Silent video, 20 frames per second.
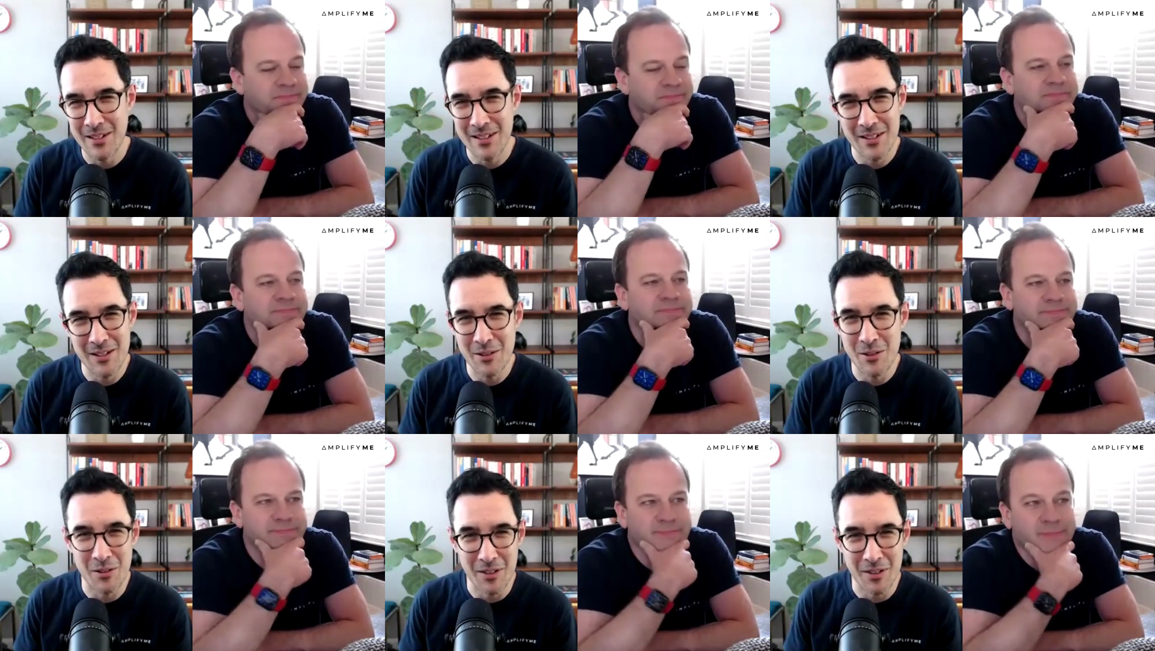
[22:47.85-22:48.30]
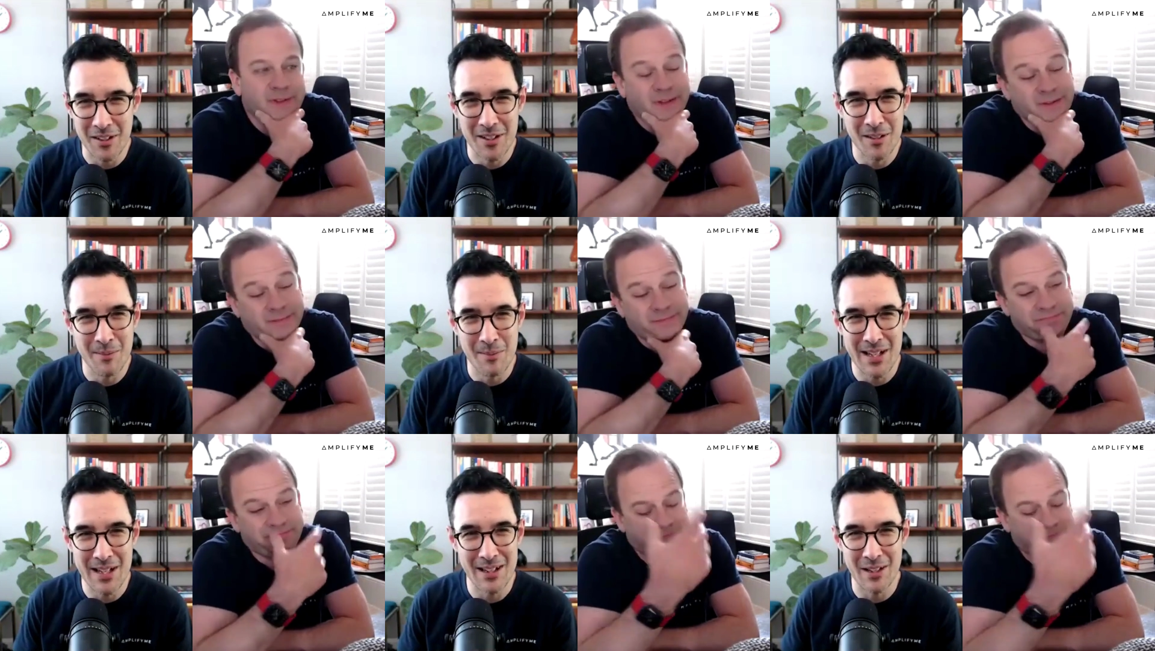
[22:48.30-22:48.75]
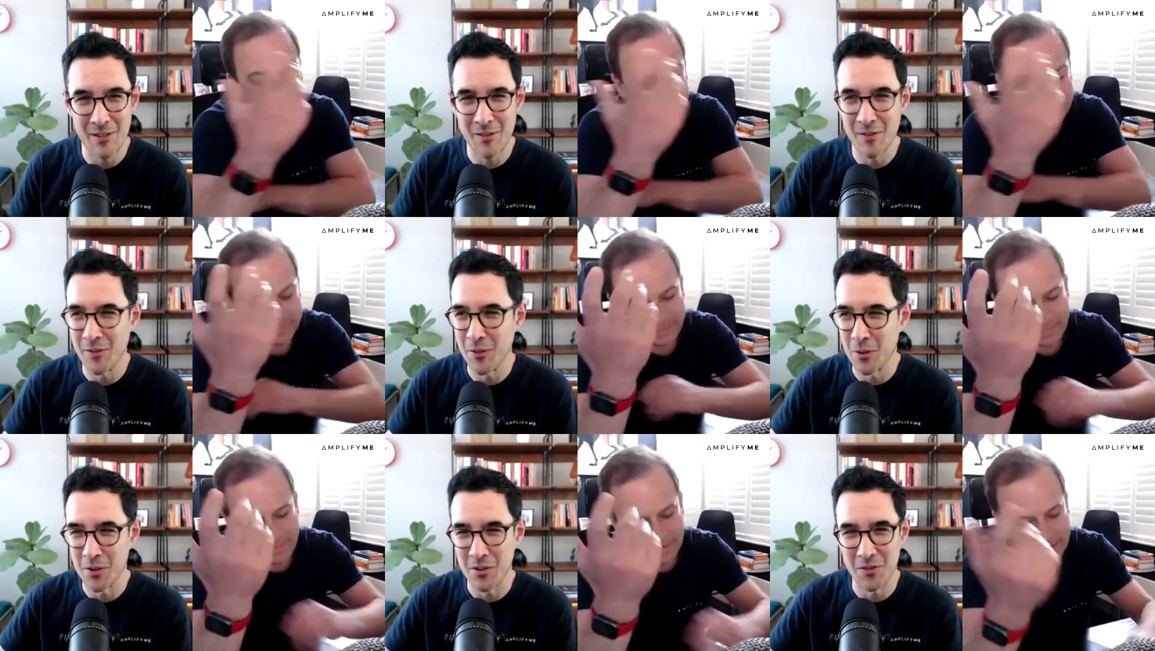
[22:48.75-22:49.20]
Speaker 1: you're not going to be this
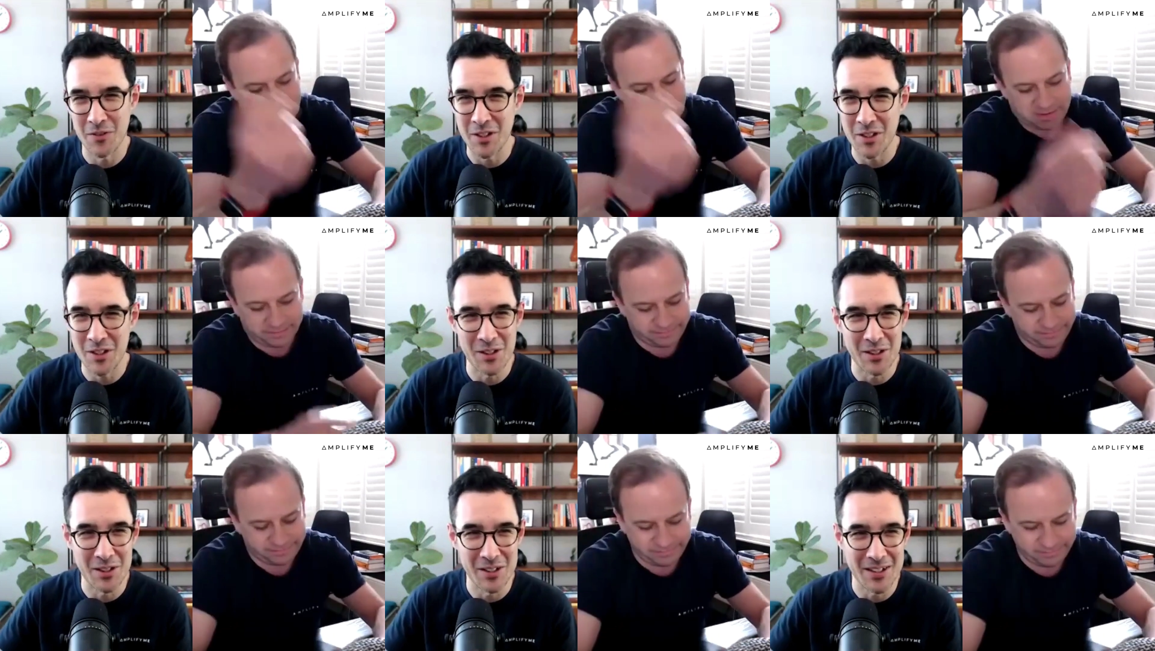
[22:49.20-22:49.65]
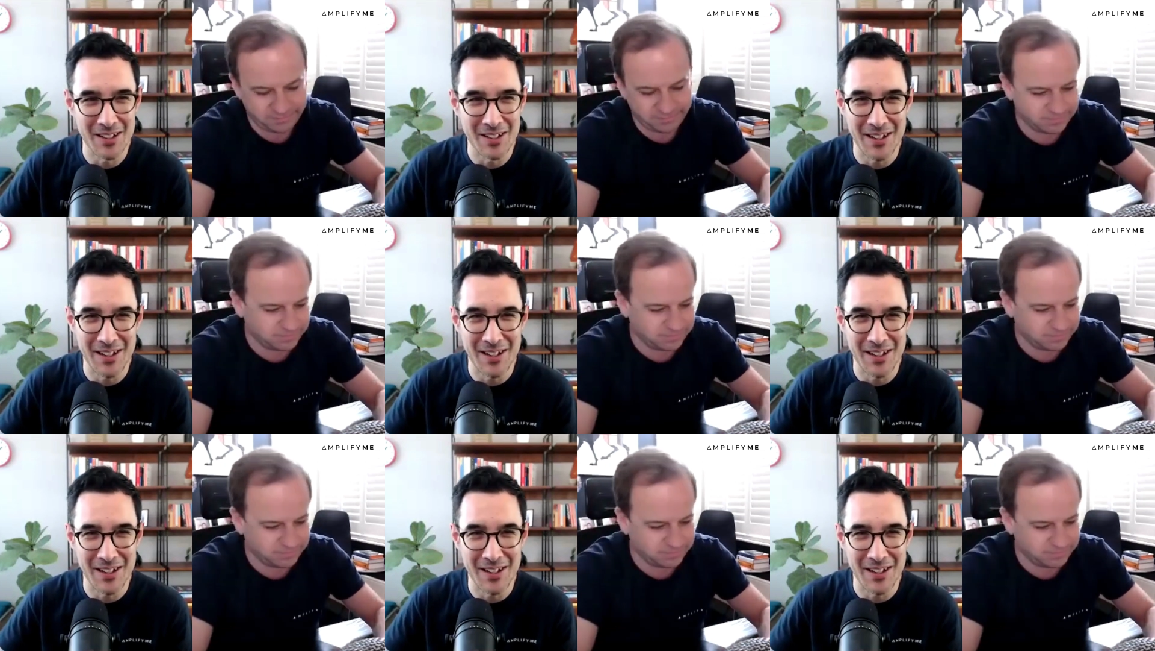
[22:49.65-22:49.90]
force for good and